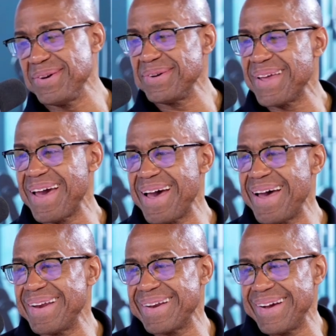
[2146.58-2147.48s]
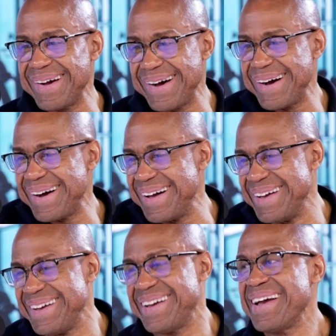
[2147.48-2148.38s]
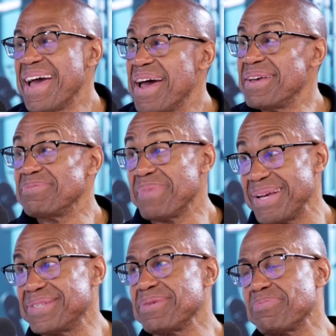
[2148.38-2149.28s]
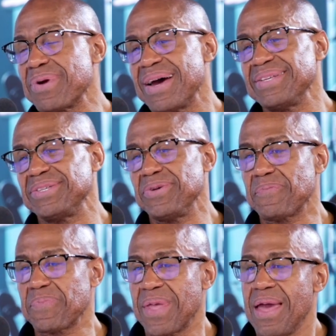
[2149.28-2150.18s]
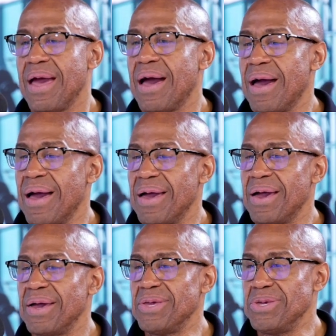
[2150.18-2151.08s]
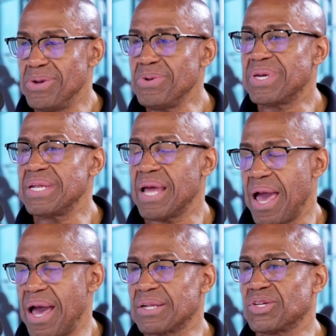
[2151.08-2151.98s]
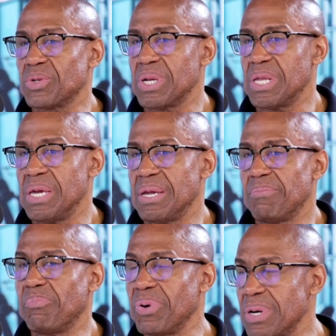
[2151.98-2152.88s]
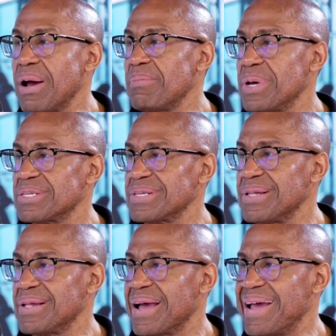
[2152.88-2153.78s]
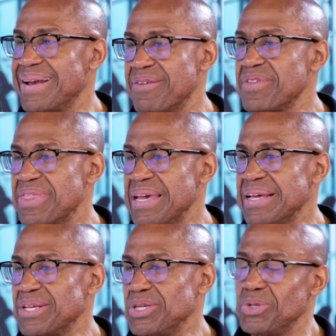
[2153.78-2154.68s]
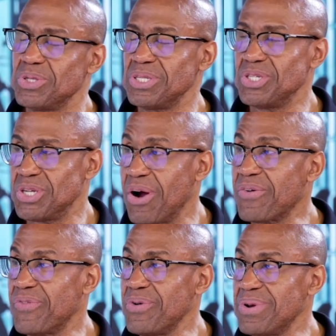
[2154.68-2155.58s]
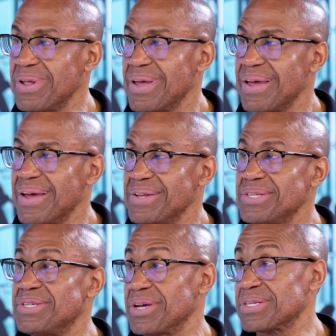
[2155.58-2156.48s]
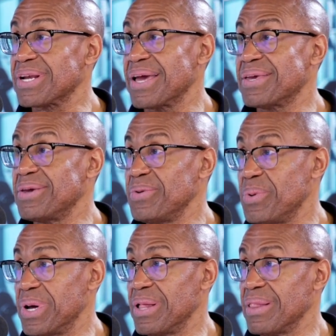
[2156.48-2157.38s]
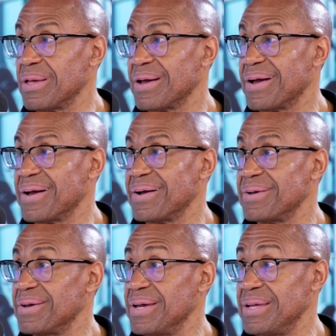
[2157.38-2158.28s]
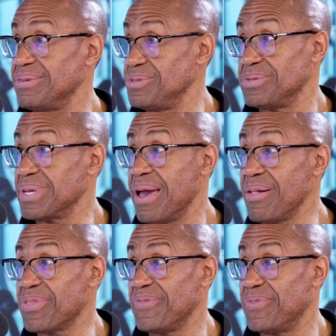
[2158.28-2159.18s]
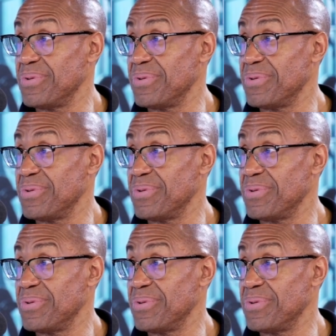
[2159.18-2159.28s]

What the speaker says: that it might surprise you. You can actually put on muscle and everything using junk food just like you will using healthy food.